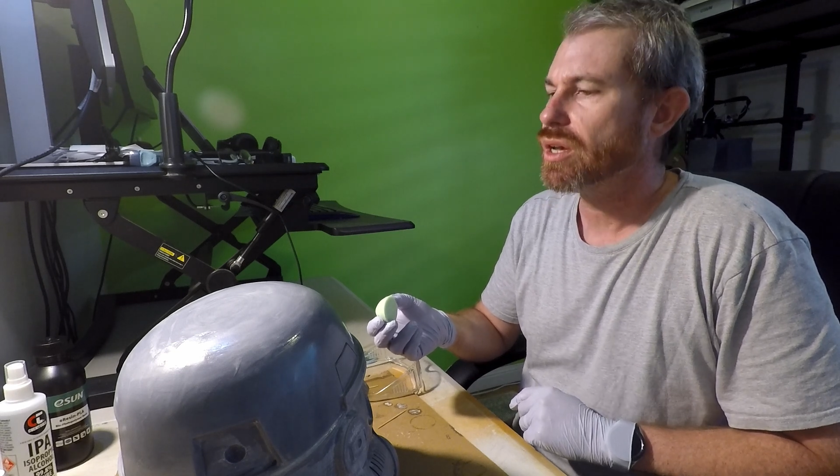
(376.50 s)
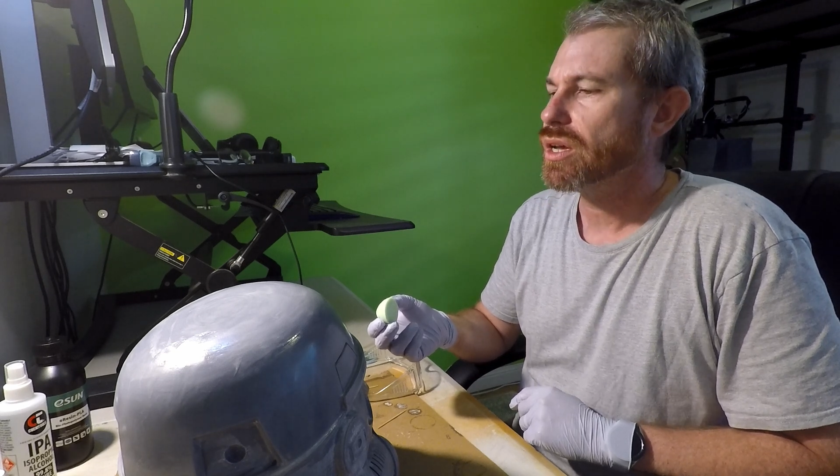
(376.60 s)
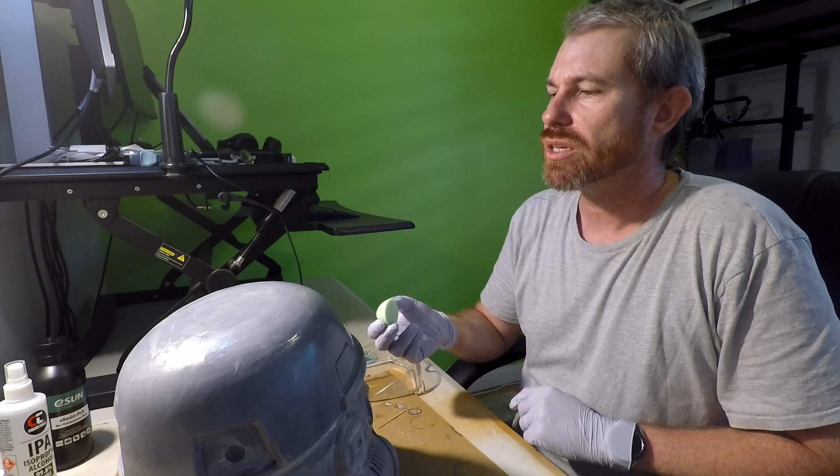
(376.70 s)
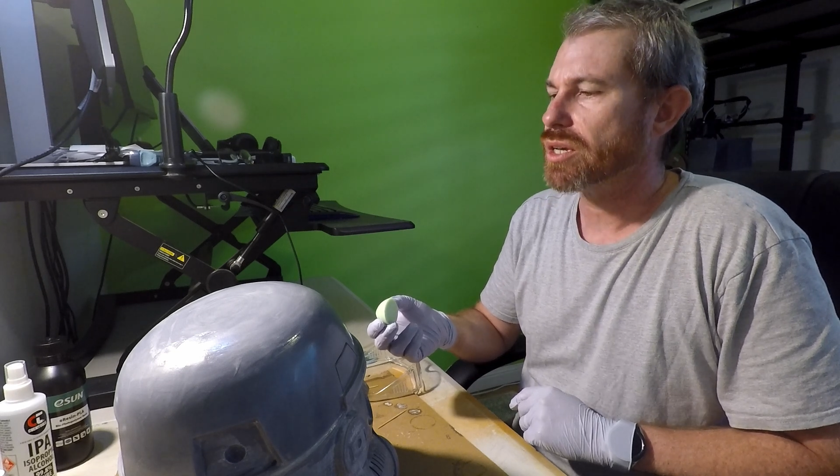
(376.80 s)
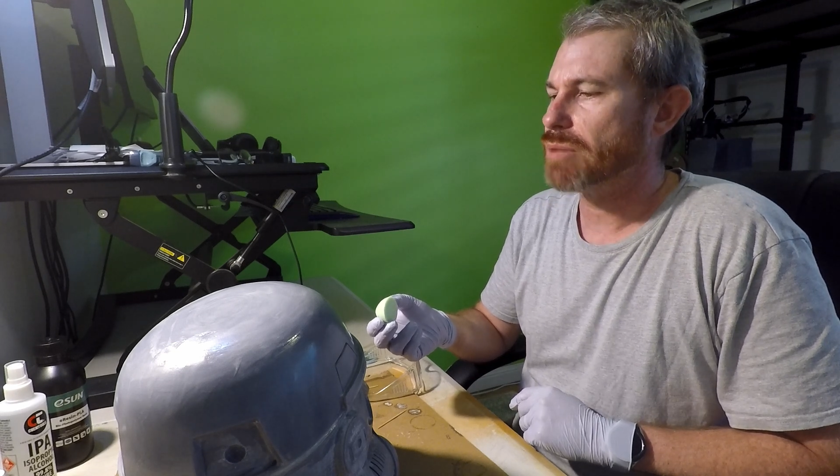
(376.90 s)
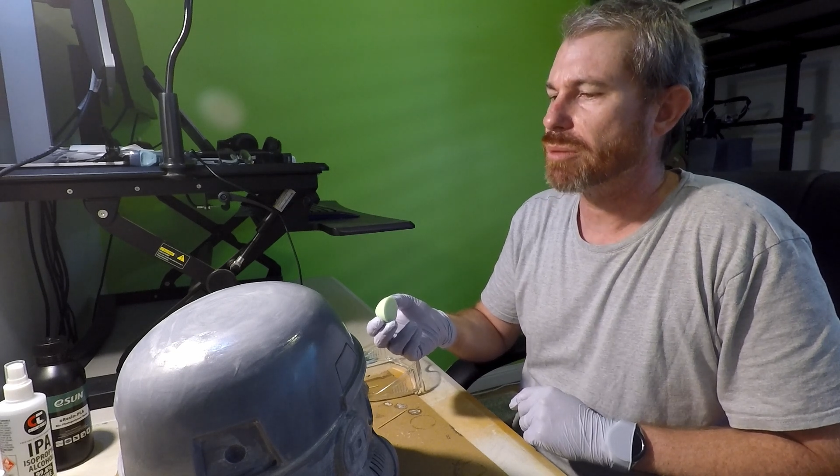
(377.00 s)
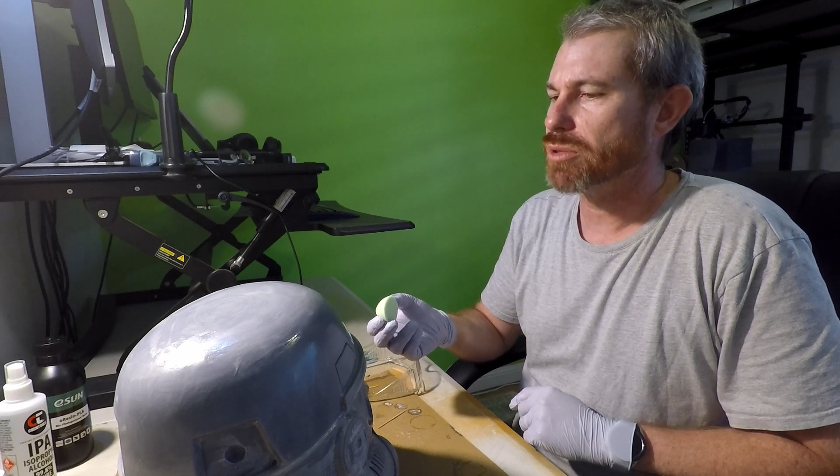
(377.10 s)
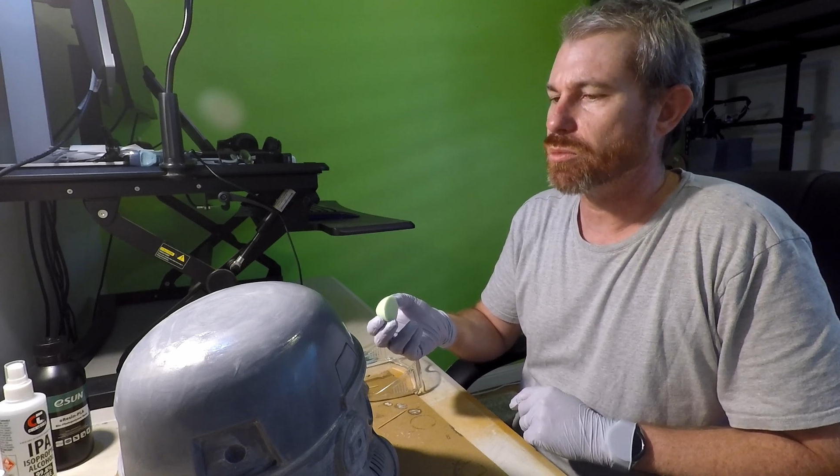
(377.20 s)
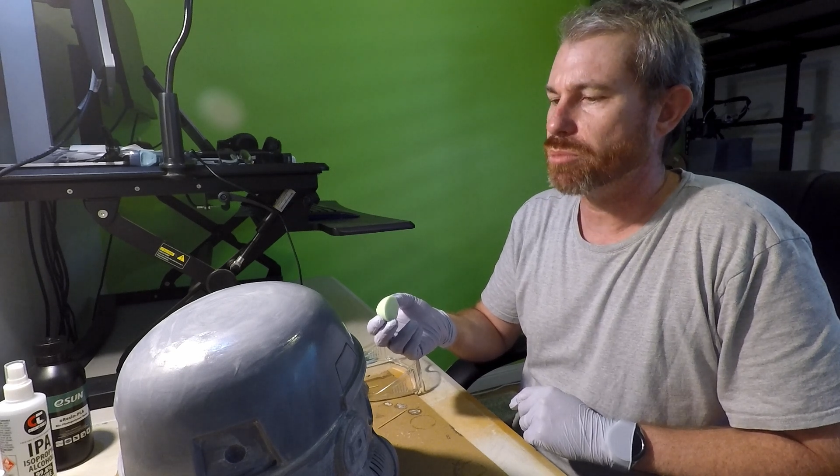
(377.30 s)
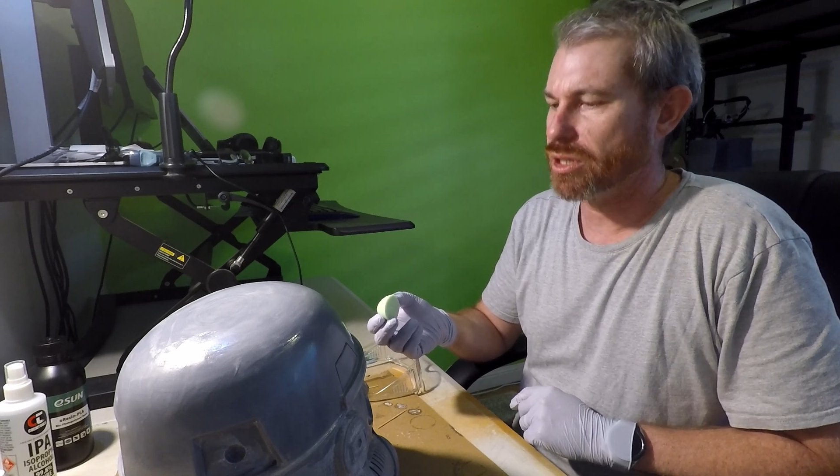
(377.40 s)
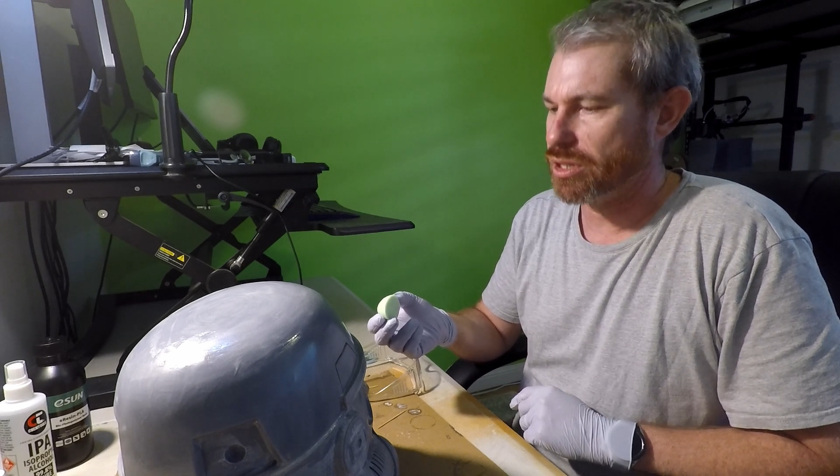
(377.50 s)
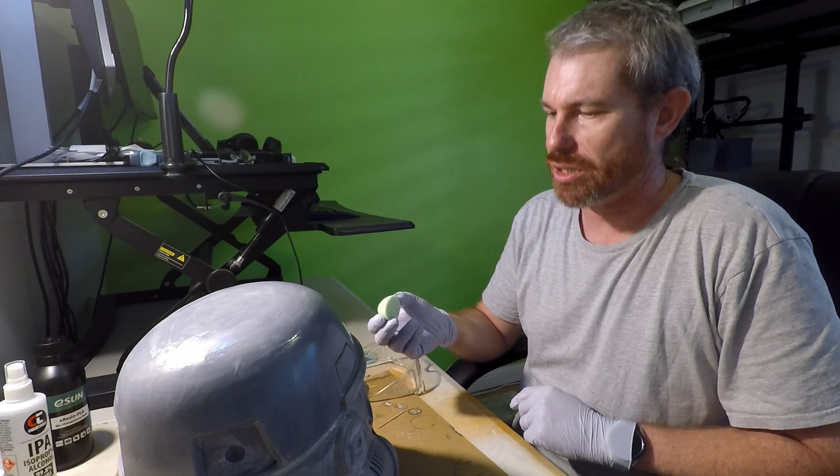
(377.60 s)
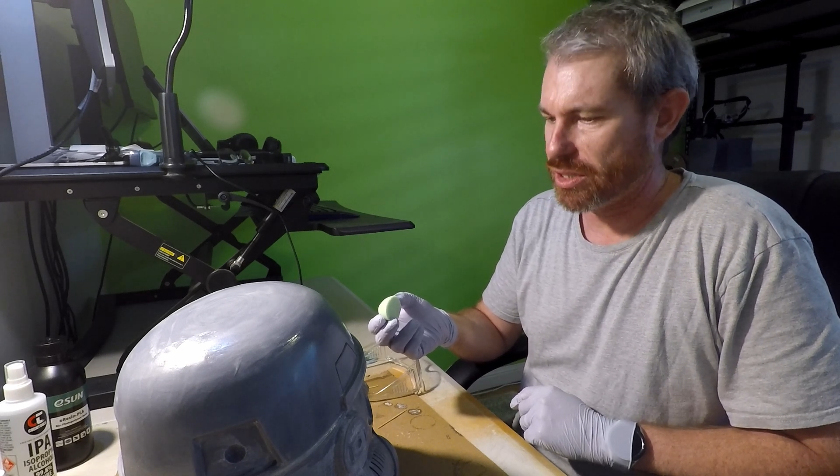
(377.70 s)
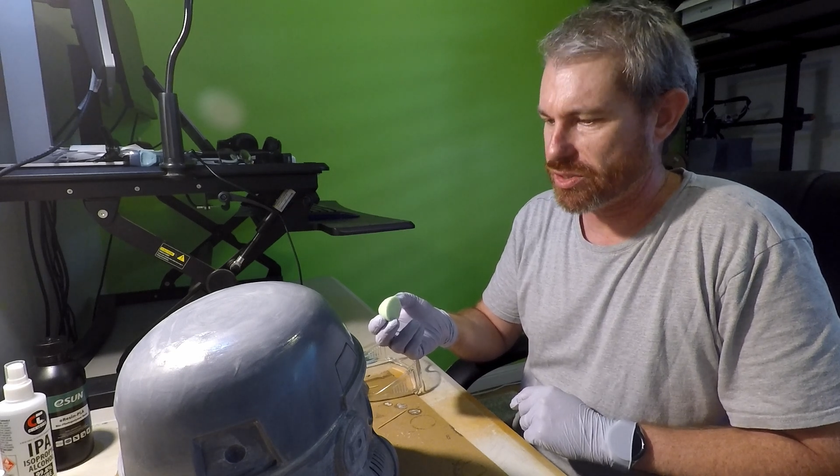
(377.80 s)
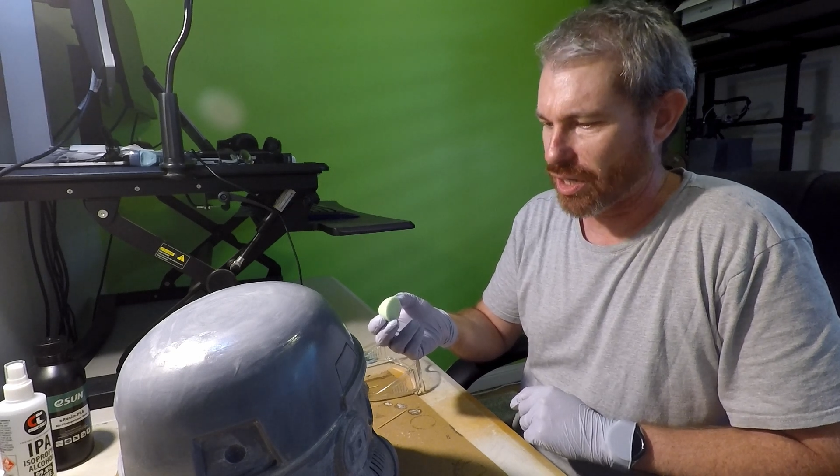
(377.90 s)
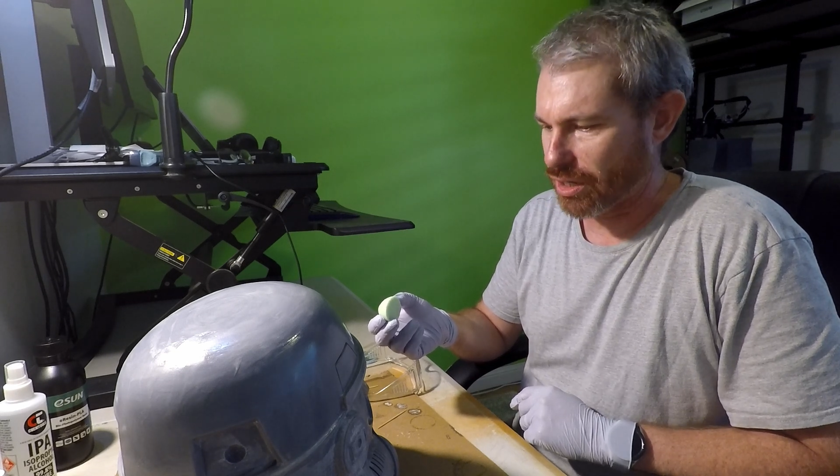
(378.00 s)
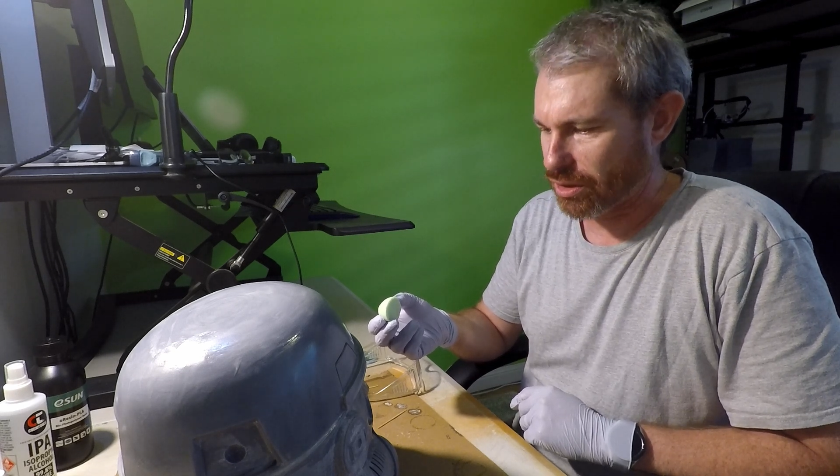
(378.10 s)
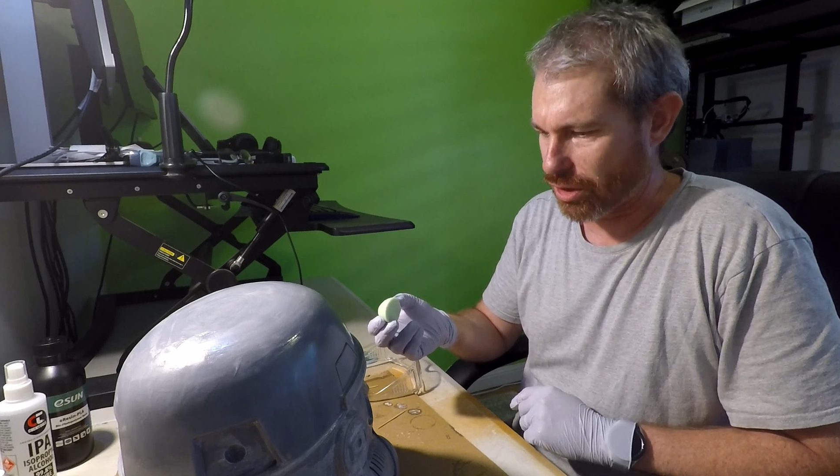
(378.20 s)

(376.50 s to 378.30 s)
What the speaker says: maybe to put a second